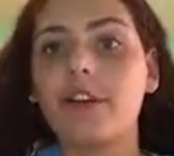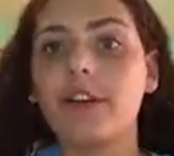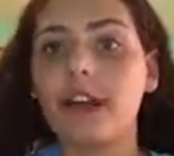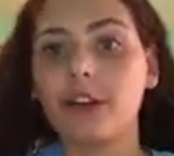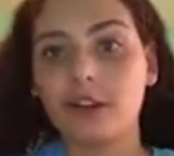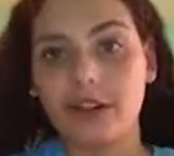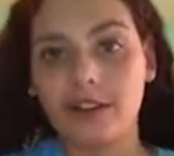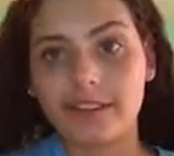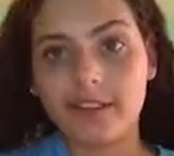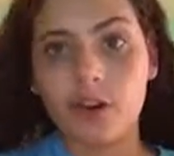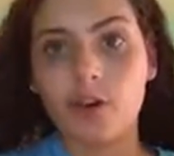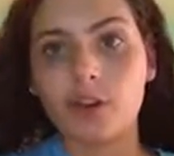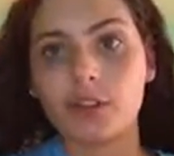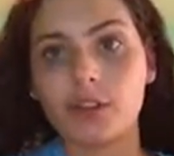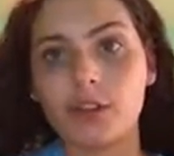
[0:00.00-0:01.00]
and I credit that
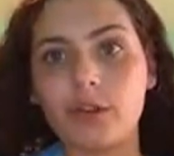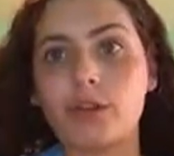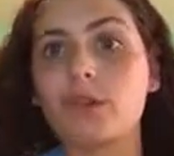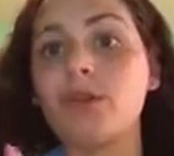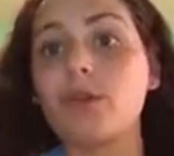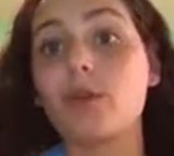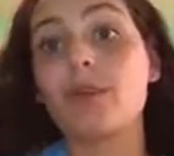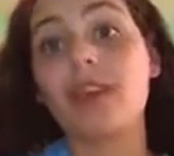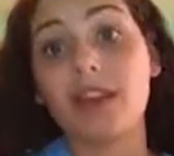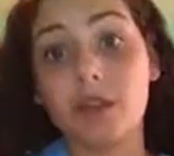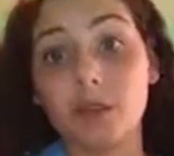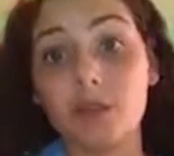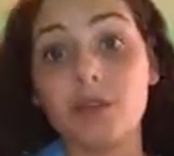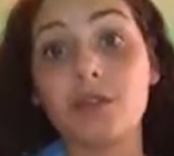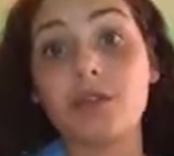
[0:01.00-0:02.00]
all to you, so
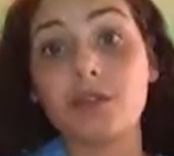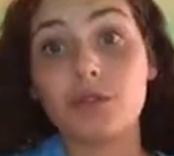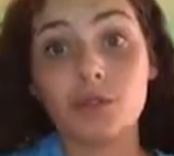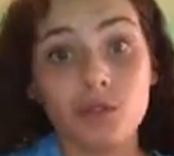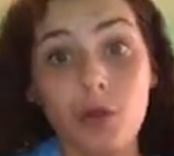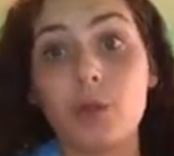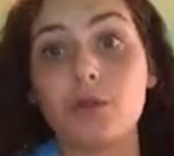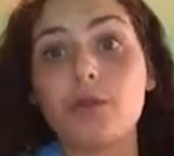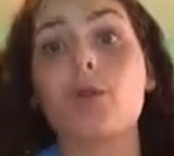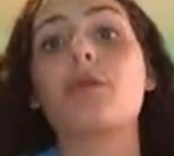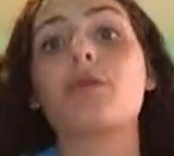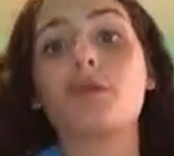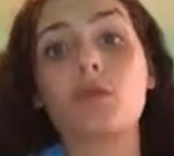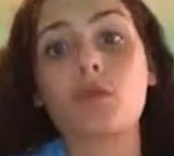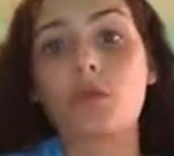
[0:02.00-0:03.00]
thank you
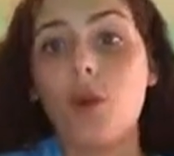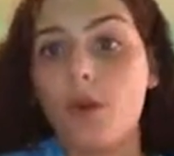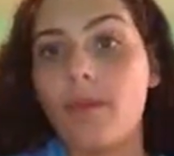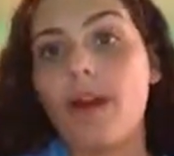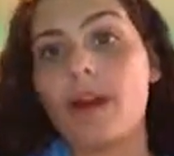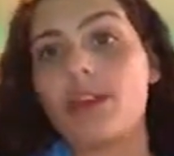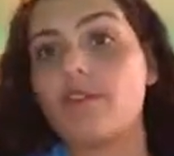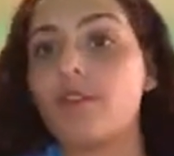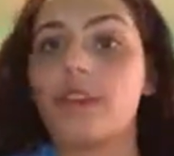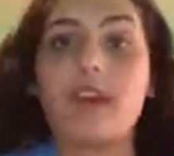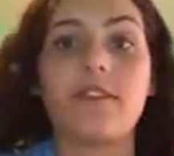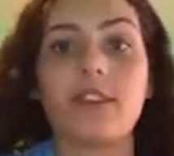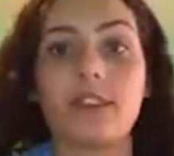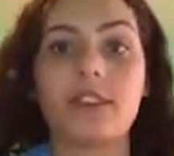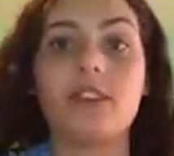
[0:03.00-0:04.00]
so much for
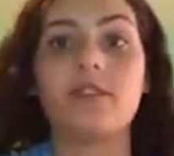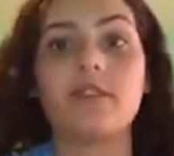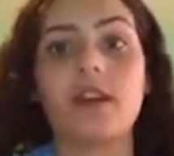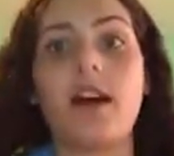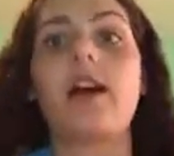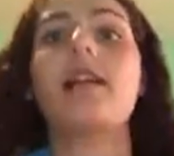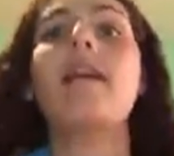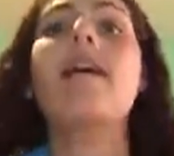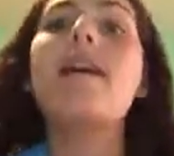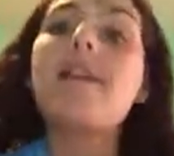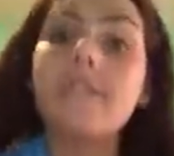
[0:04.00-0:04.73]
everything you've done